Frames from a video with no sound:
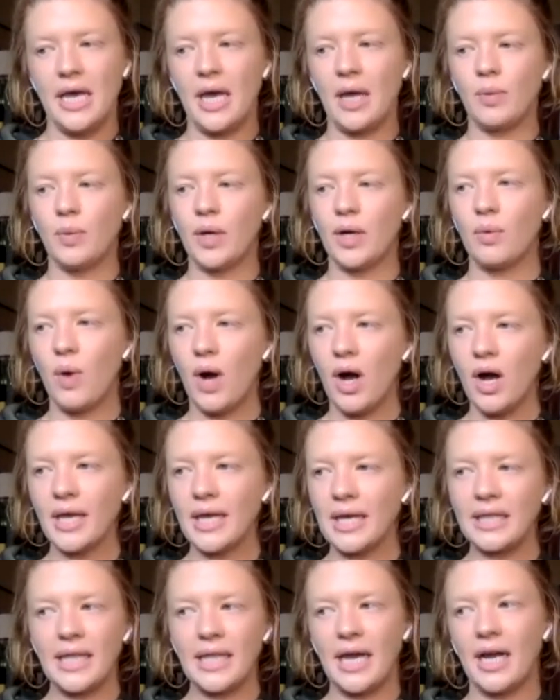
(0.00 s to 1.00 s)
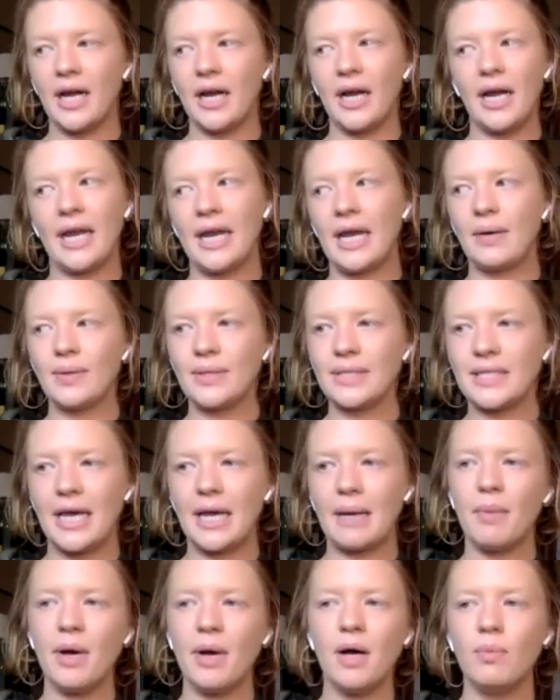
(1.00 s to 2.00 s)
And we were walking there, and I was
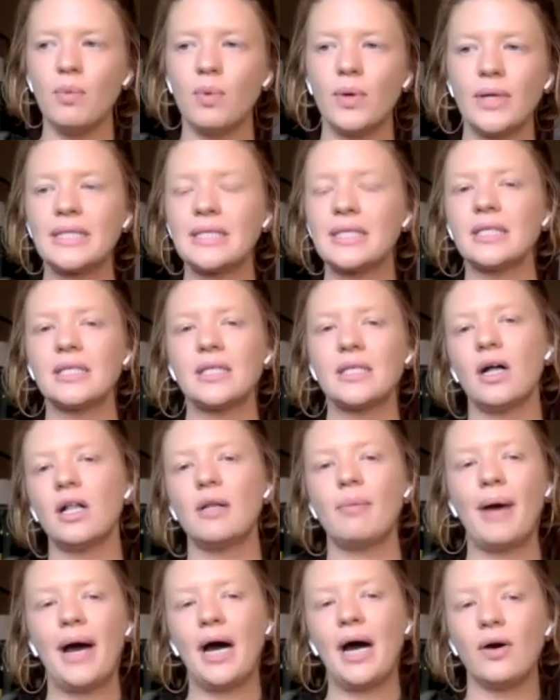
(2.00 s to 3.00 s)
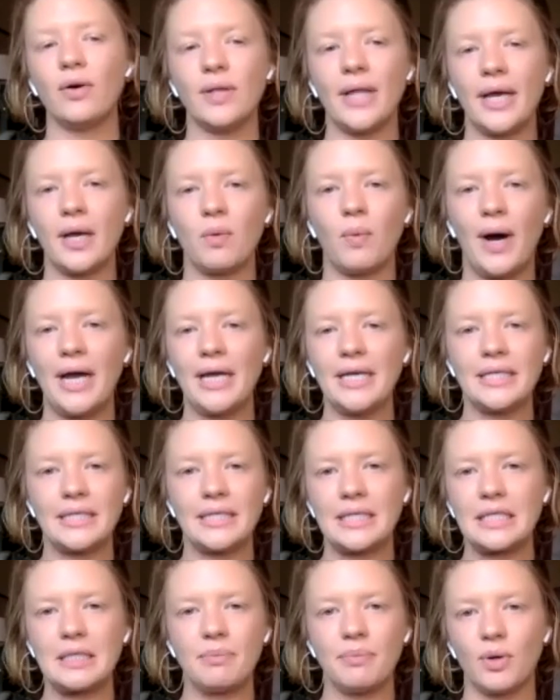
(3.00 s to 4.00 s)
like, Mom, what's this all about? Like, why is
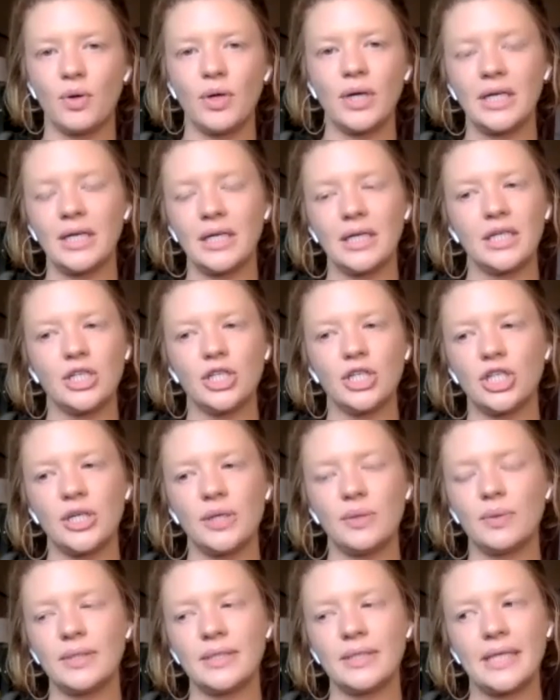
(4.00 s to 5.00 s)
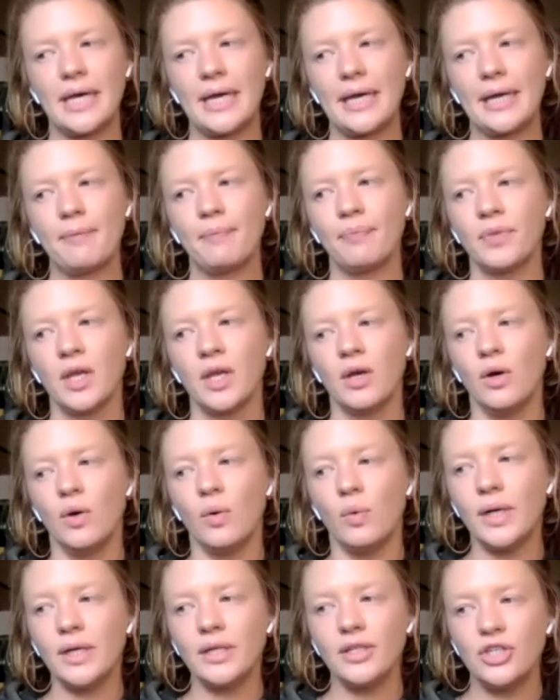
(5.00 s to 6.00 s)
this important? And she was like,
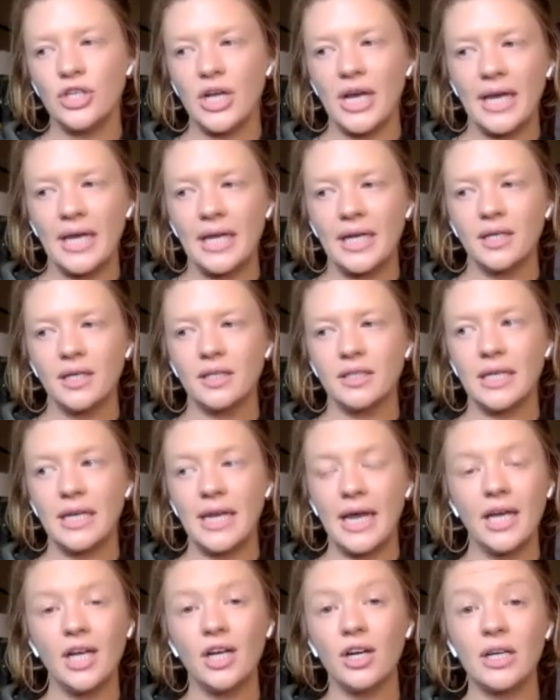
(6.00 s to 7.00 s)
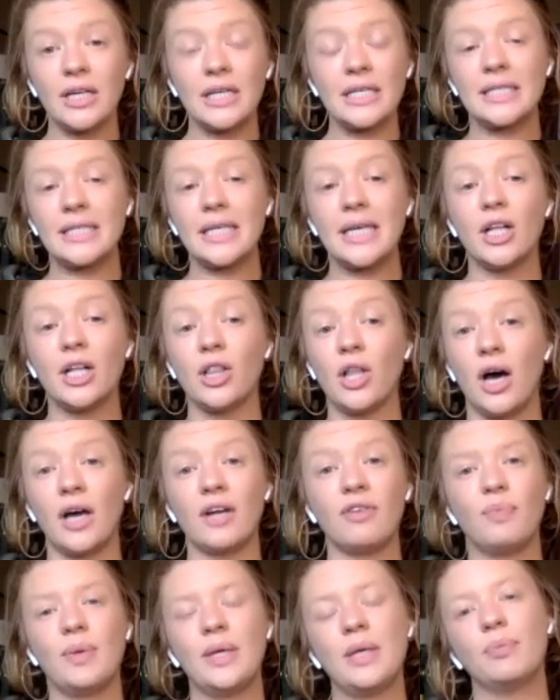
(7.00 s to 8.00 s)
well, Jane, today you're going to see a
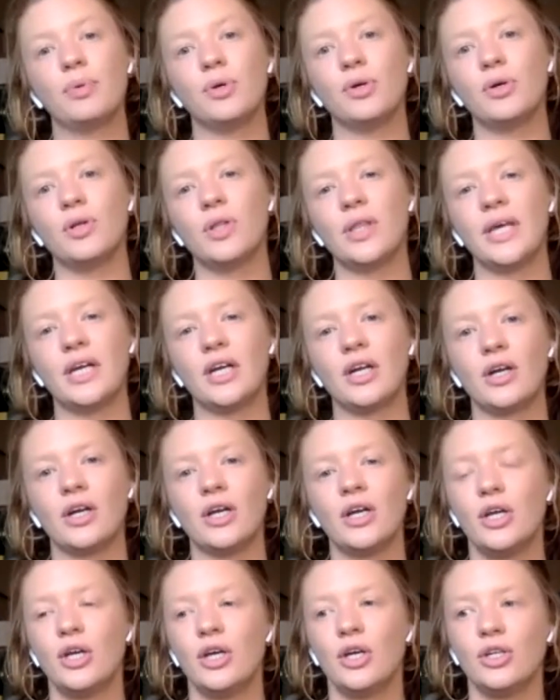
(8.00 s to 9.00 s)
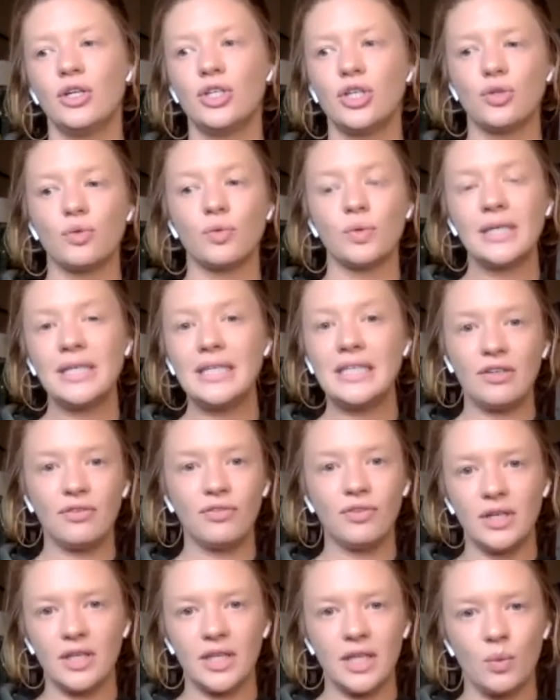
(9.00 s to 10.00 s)
lot of people that are just really
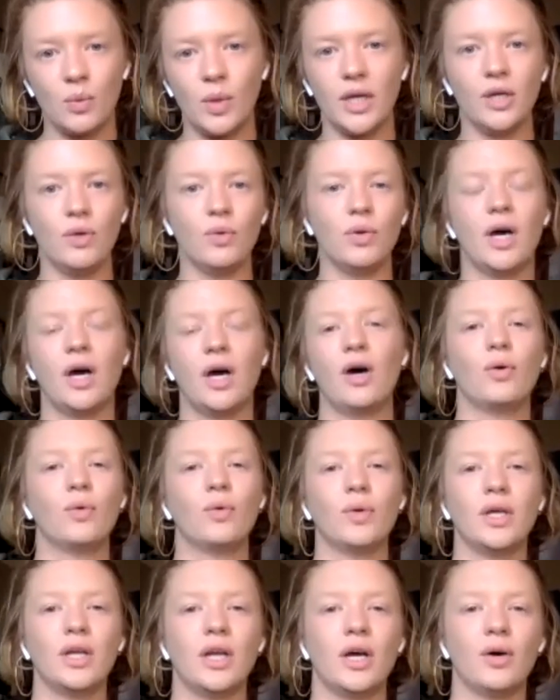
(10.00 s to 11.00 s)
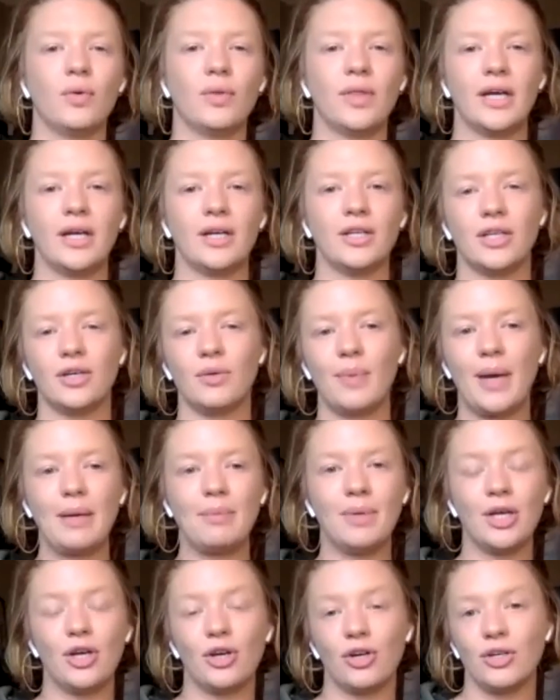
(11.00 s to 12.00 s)
different than what you know. There
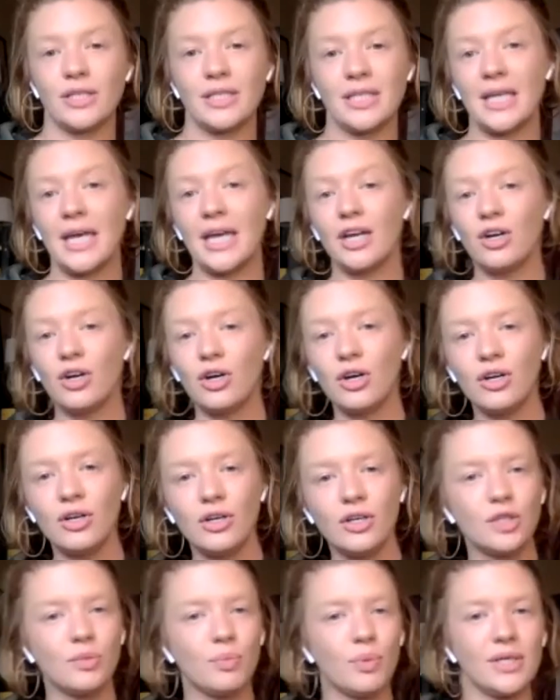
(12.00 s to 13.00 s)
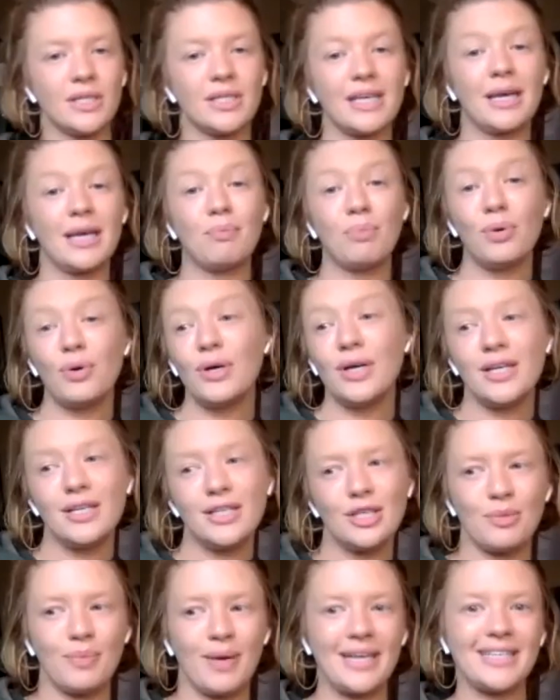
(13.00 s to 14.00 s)
might be girls that like girls, boys that like
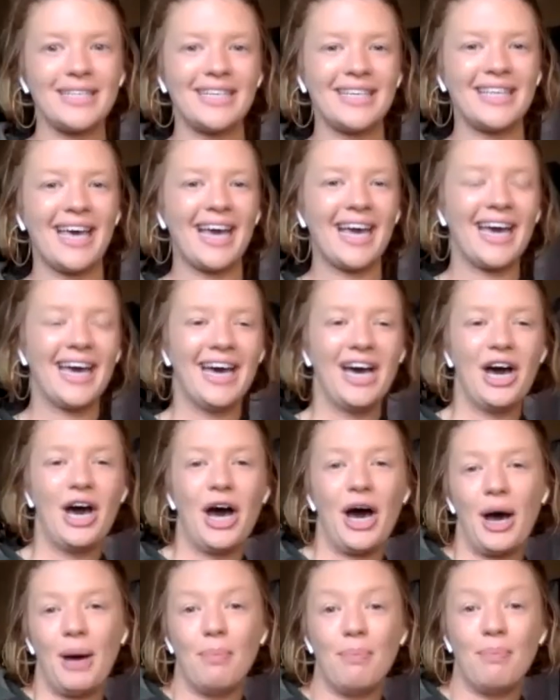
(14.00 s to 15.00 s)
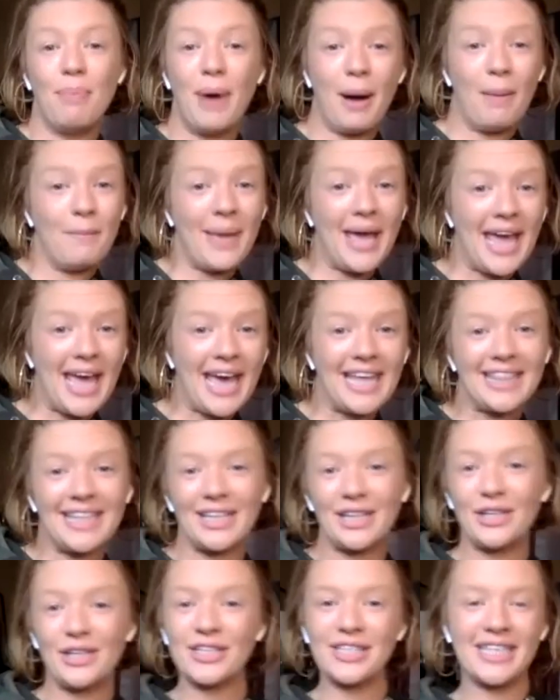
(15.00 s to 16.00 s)
boys. You might see like a man
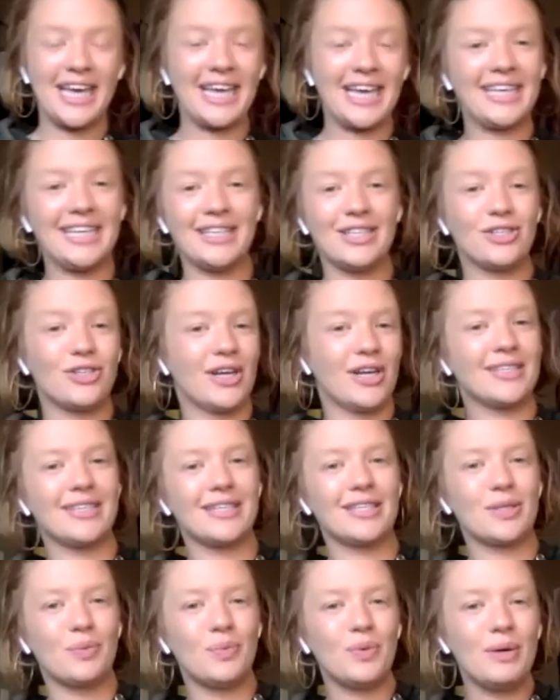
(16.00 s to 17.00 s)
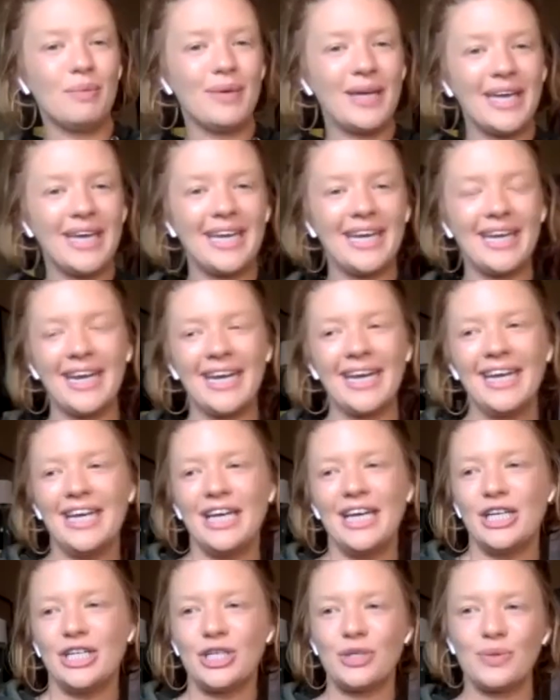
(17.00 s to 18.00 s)
that looks like he's dressed as a woman. And
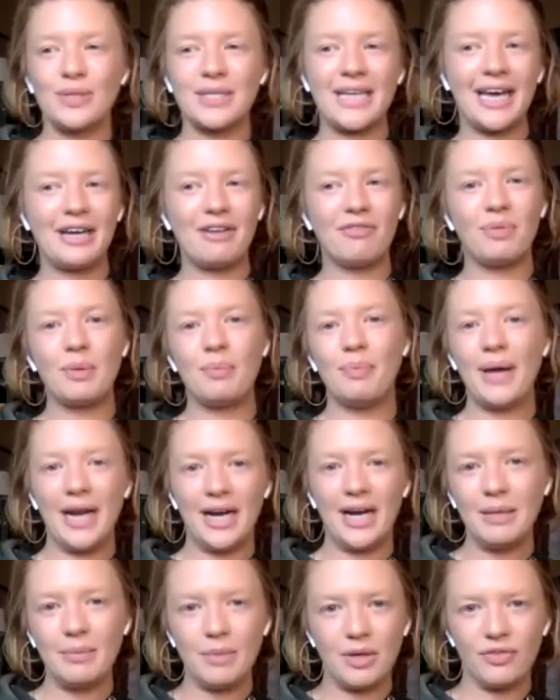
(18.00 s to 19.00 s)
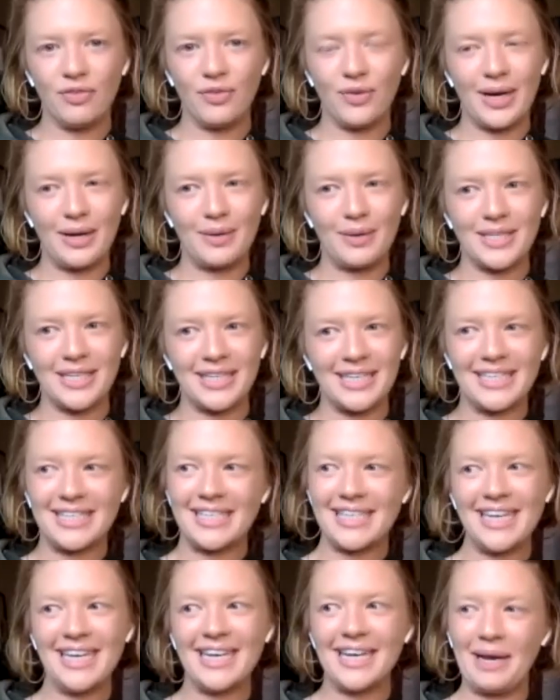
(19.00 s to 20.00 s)
she was kind of preparing me for what I was going to
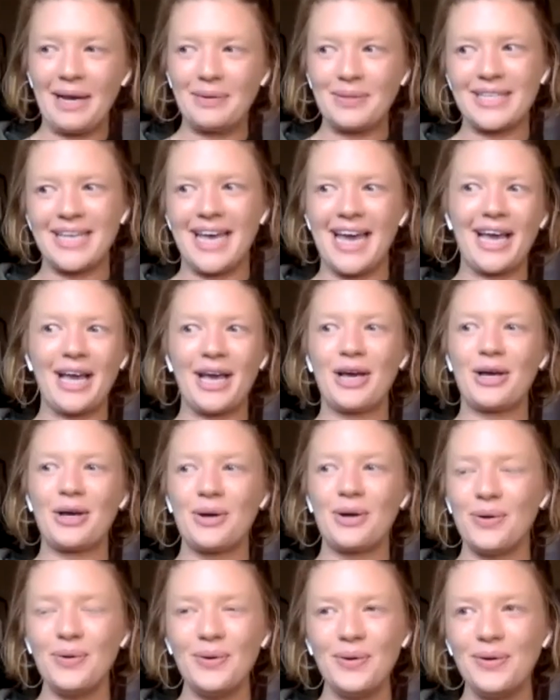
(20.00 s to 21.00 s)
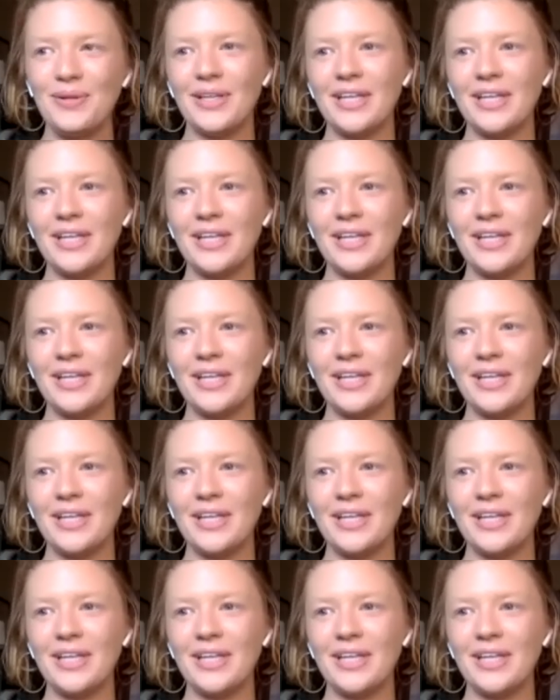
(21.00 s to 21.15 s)
see. And I was like, cool.